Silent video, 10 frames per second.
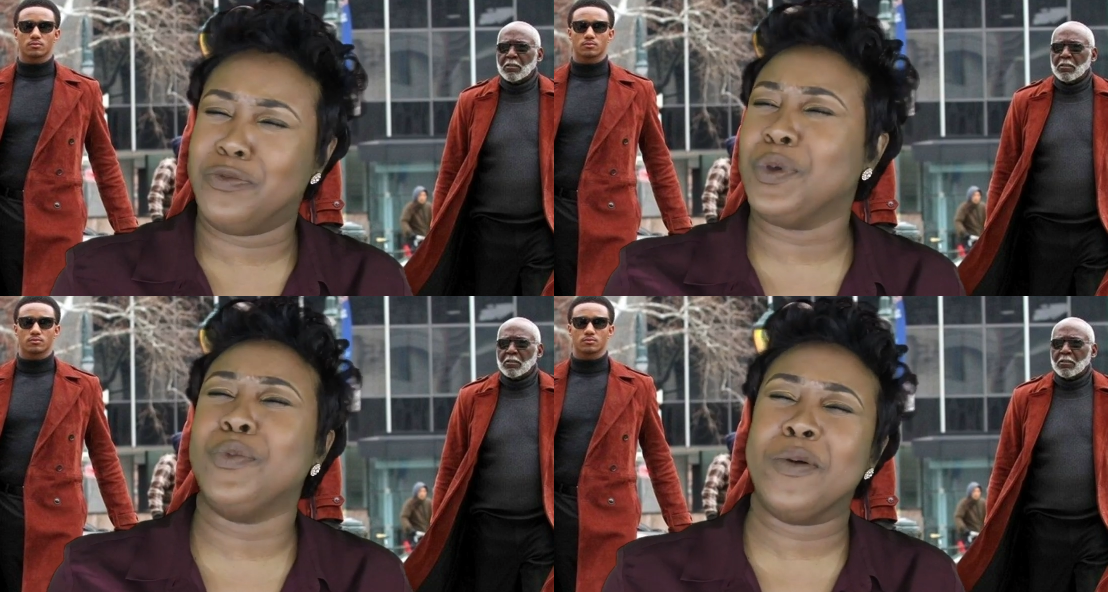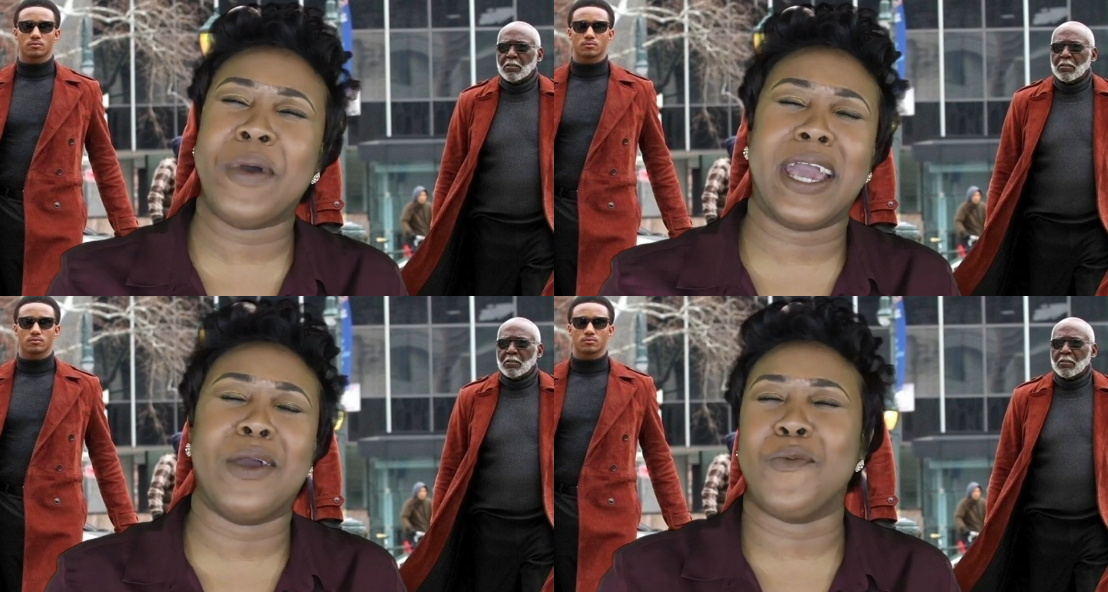Speaker 1: If we went
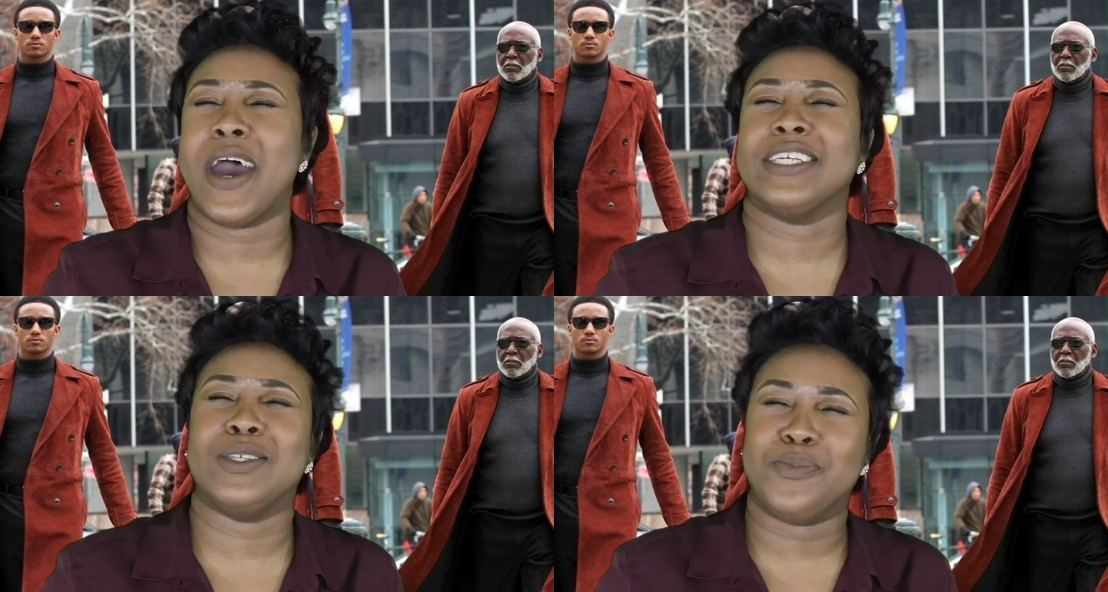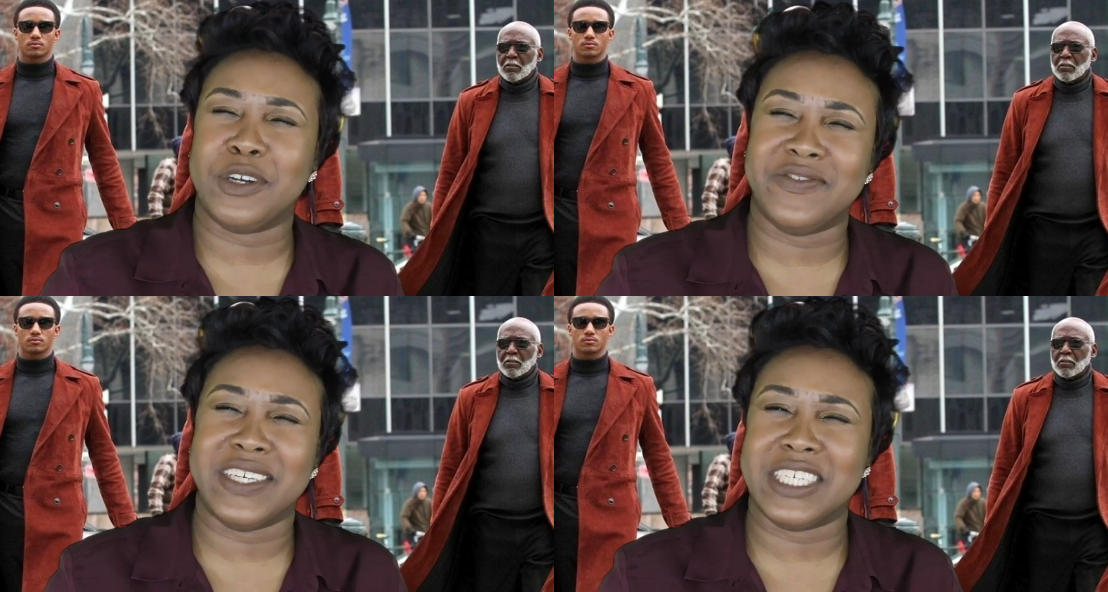back and watched the
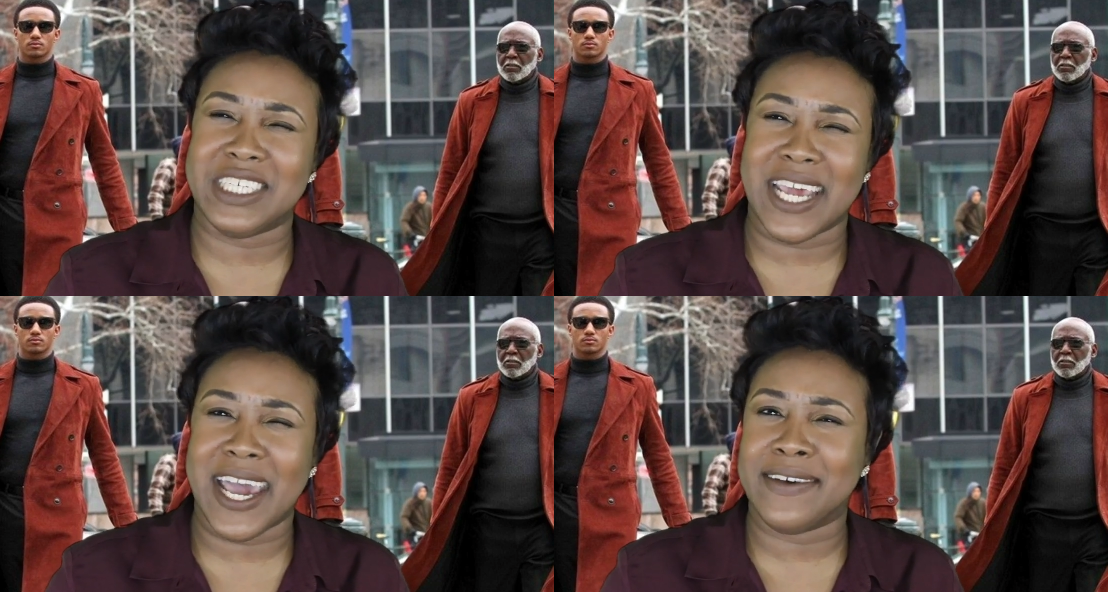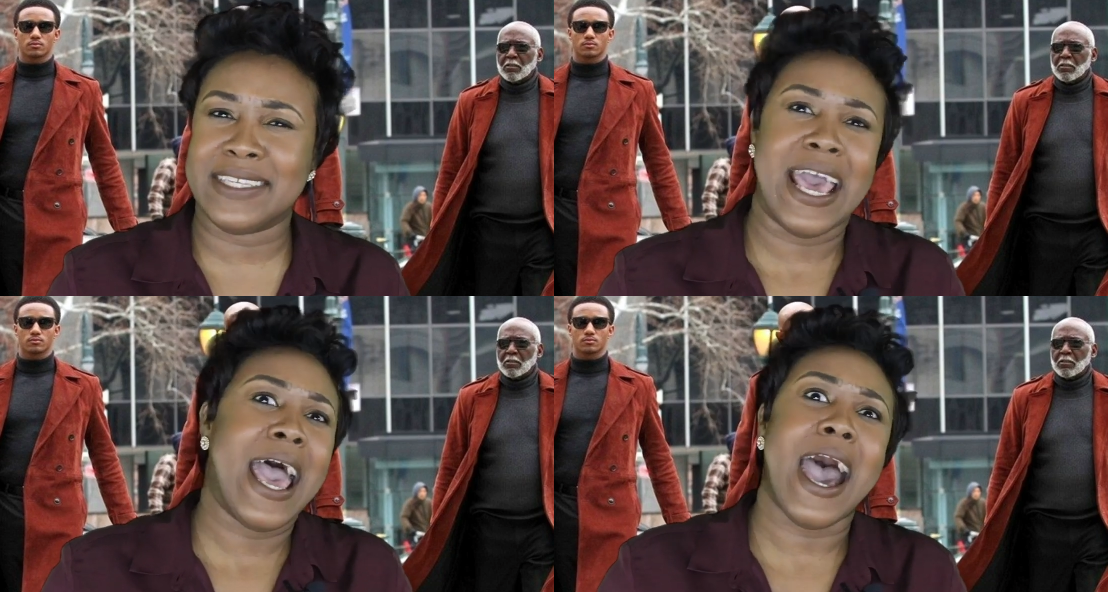previous
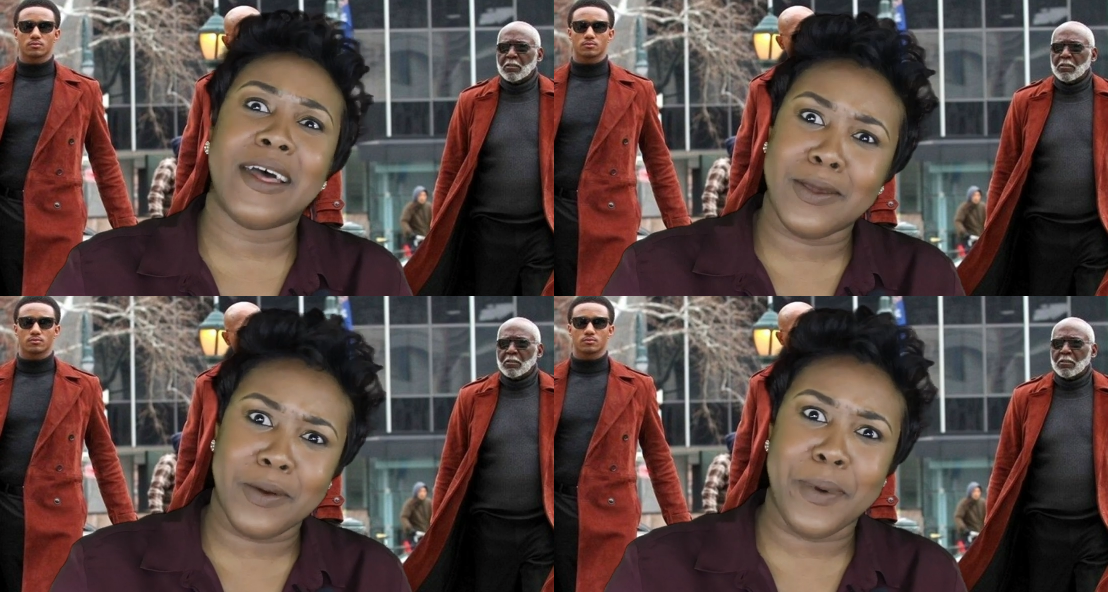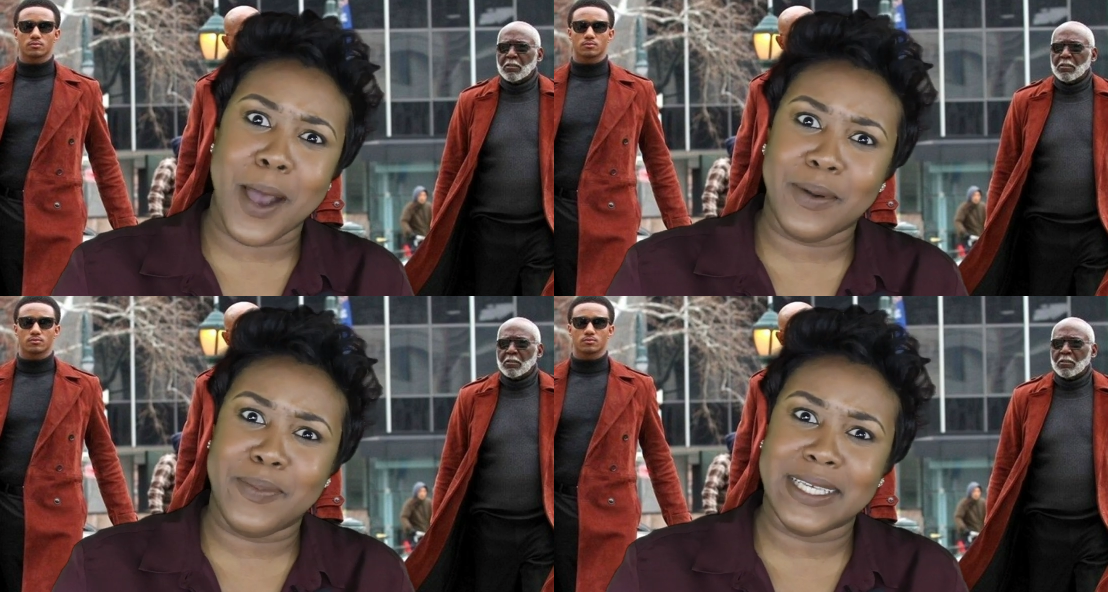Shafts, how there would
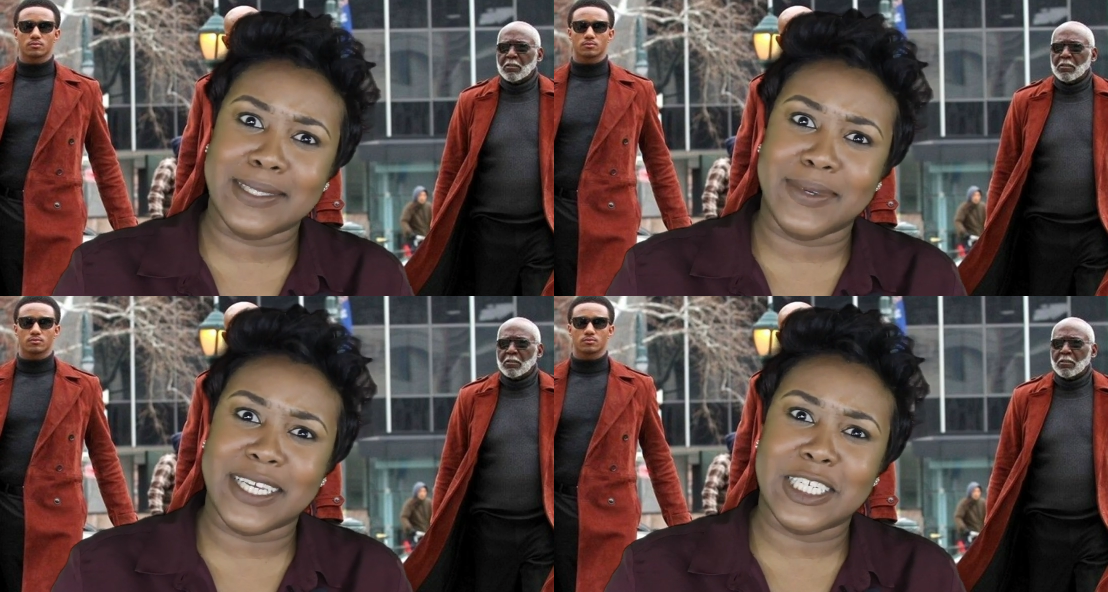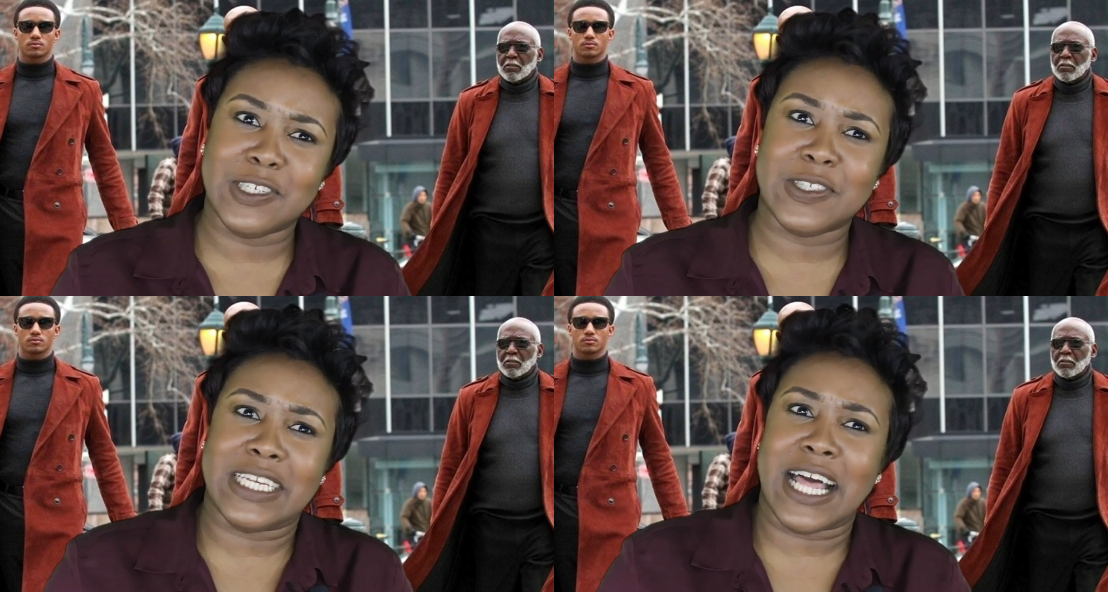probably be some
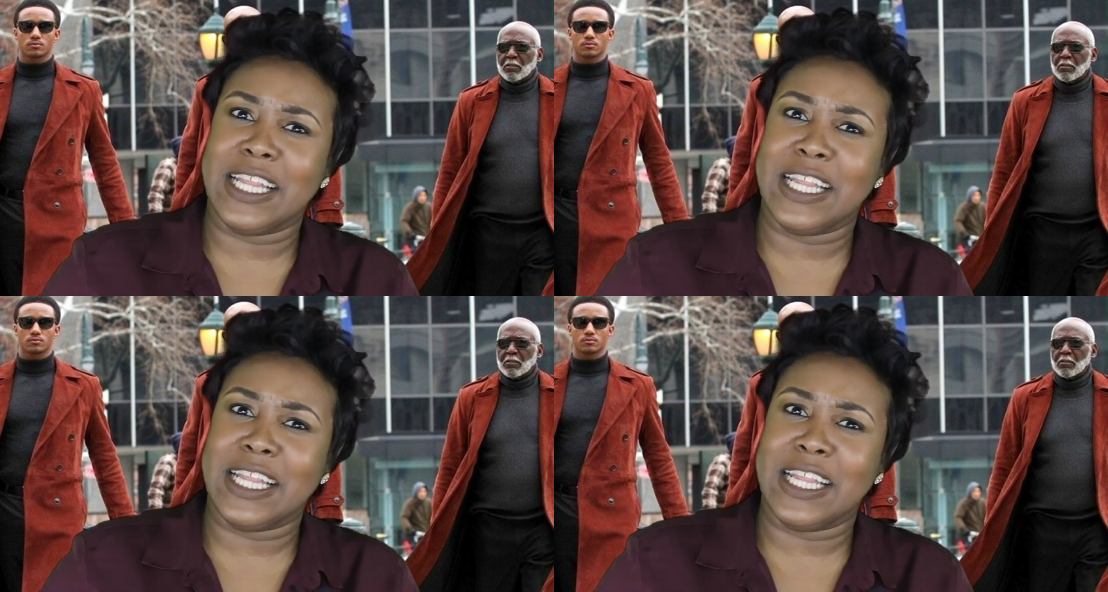issues. And I